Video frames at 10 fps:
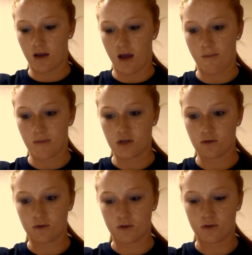get me
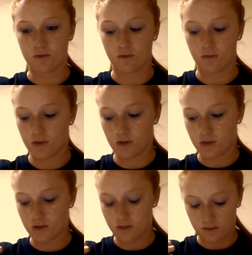used to
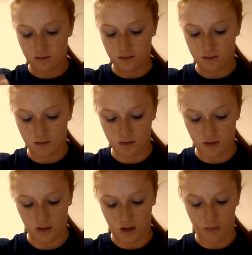the